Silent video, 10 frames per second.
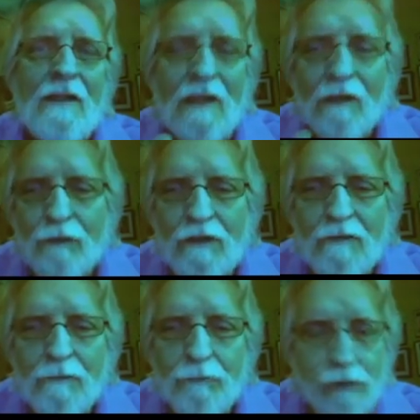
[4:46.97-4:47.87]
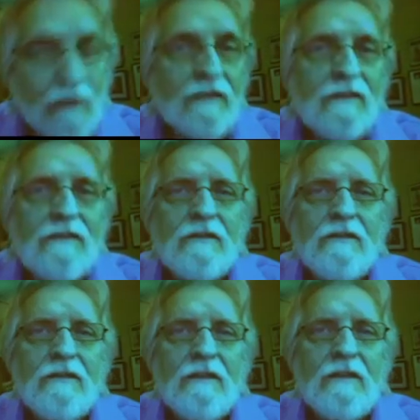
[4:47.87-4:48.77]
Every product,
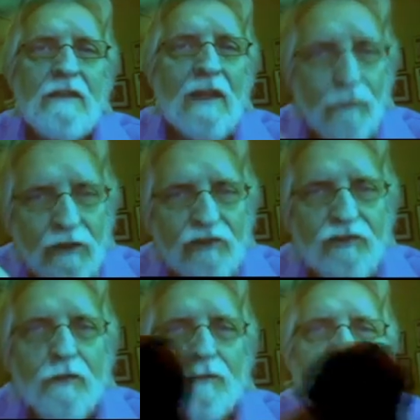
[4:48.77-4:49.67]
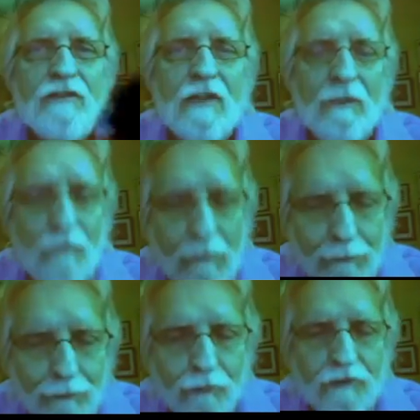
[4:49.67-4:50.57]
every service, every
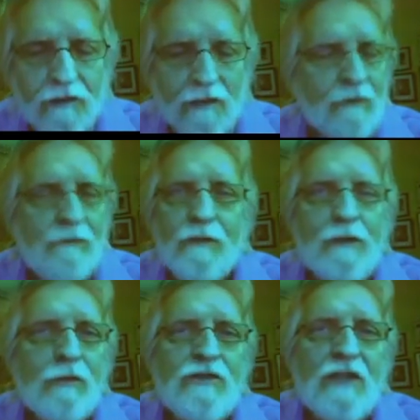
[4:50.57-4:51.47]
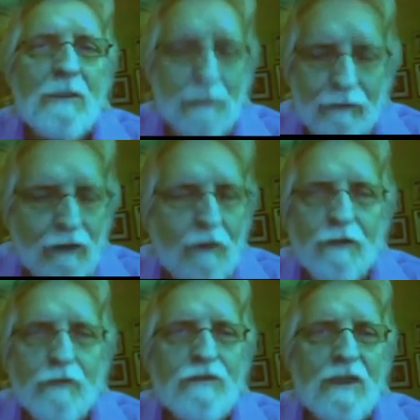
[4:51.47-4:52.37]
book, every videotape, every
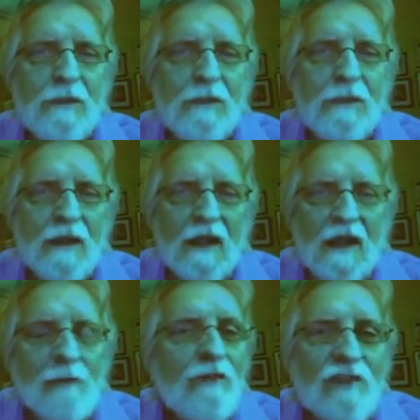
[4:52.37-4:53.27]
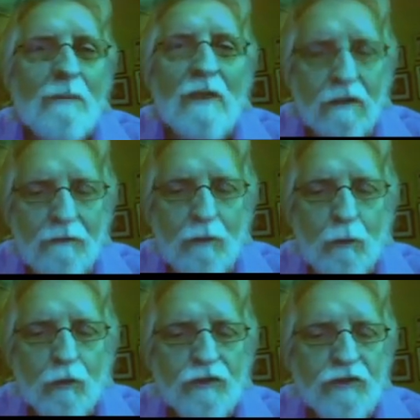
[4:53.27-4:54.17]
audio tape, every seminar, every
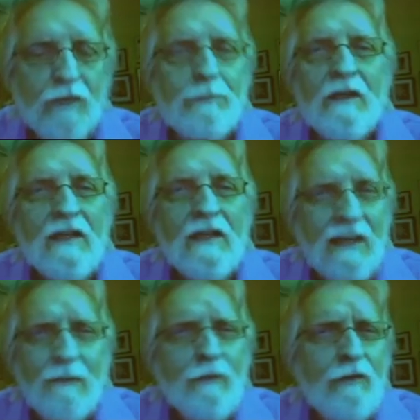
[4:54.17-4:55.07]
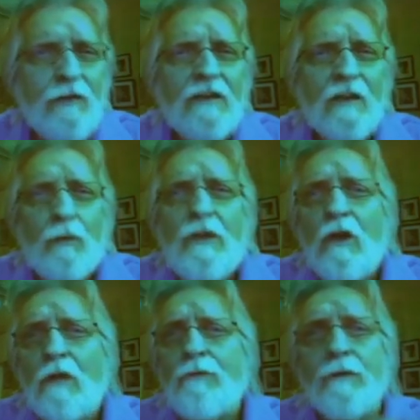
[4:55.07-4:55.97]
workshop, everything that we
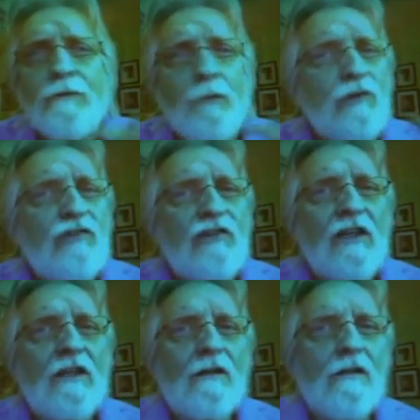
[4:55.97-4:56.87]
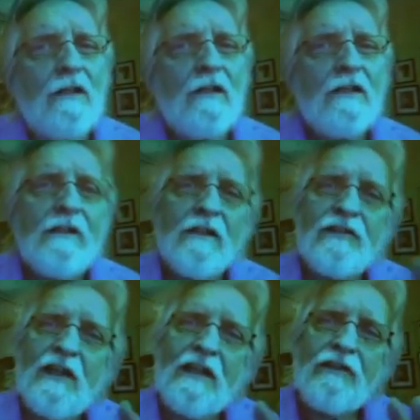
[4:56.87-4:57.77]
offer for sale
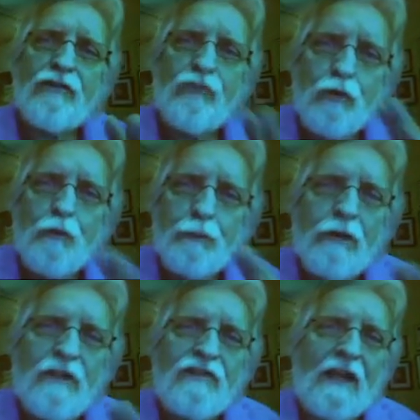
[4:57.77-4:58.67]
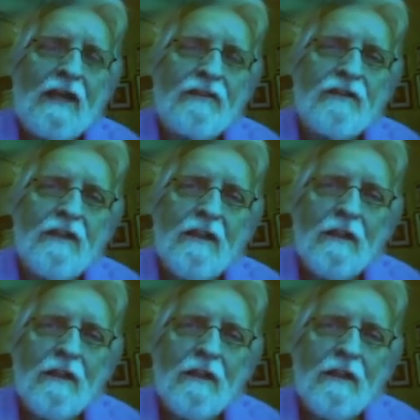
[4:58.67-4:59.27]
contains two price tags.